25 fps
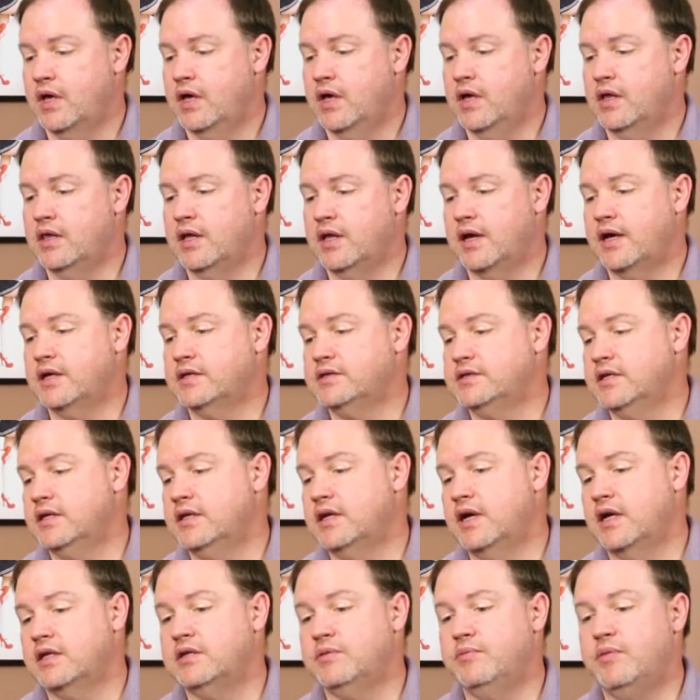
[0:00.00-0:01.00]
And like I said,
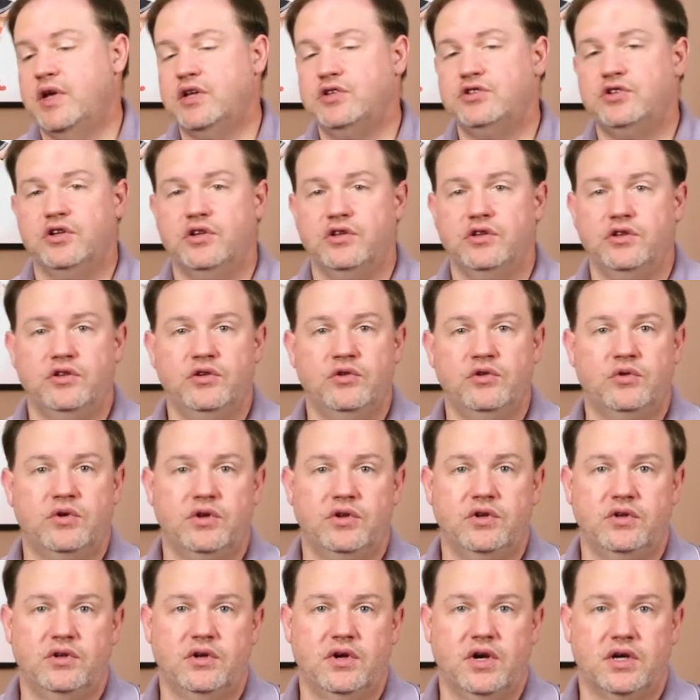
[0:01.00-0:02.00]
not to mention, you
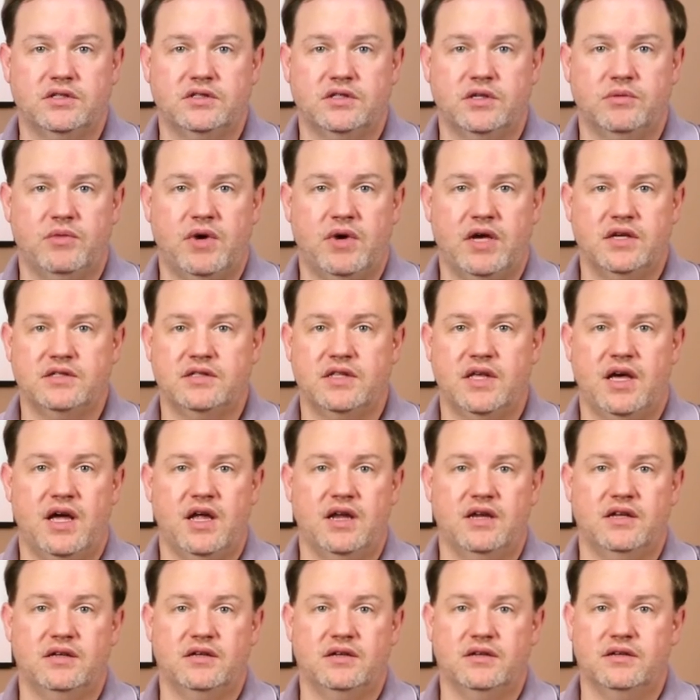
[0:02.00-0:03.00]
could customize
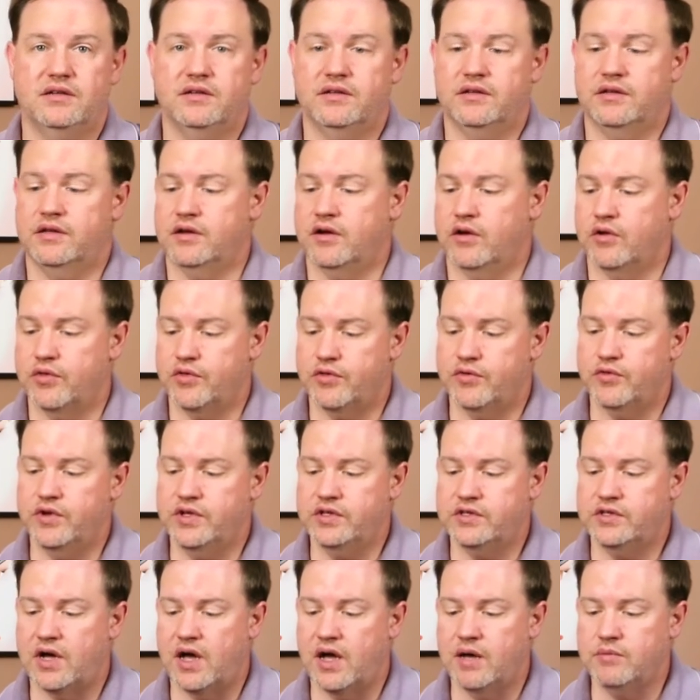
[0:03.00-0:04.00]
that, you know, three
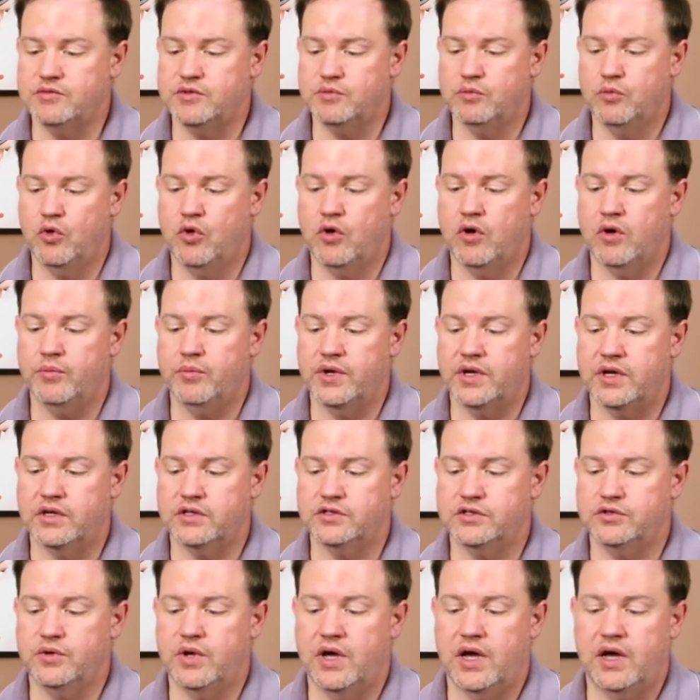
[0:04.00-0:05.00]
times more because
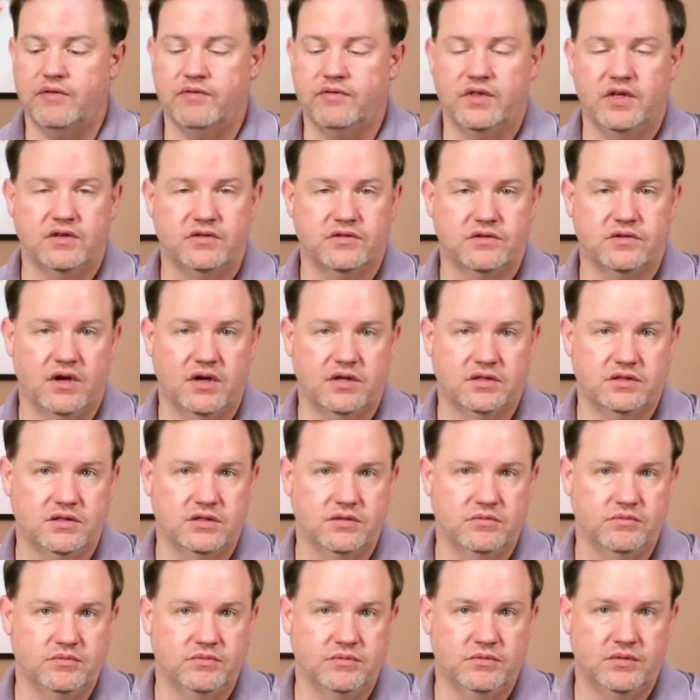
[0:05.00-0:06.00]
you have these
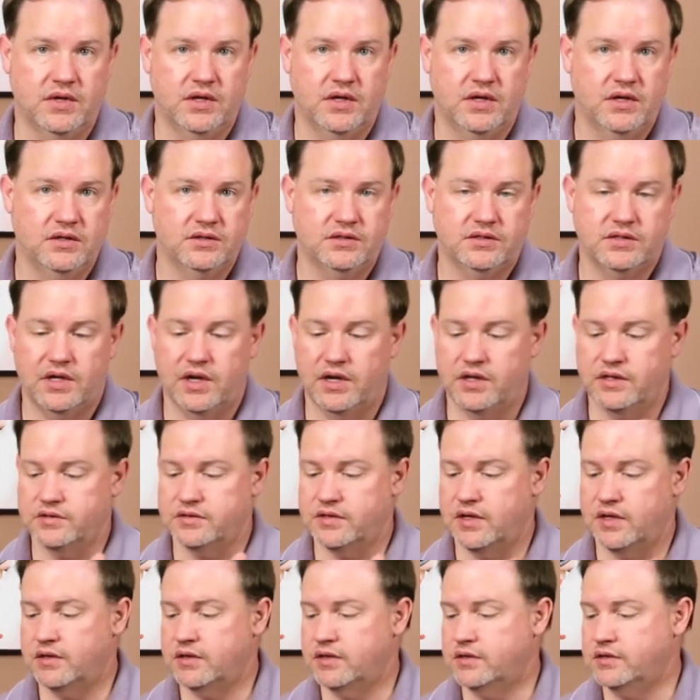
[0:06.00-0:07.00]
custom settings
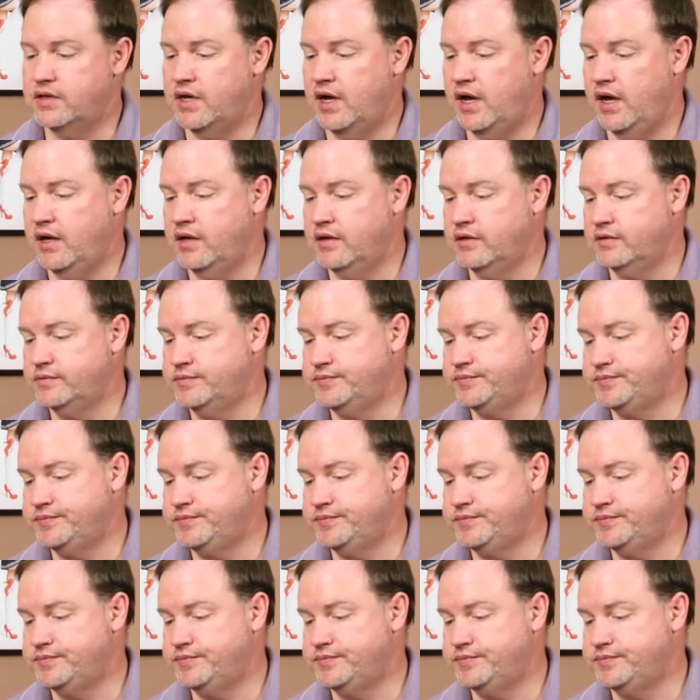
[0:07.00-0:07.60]
on the dial.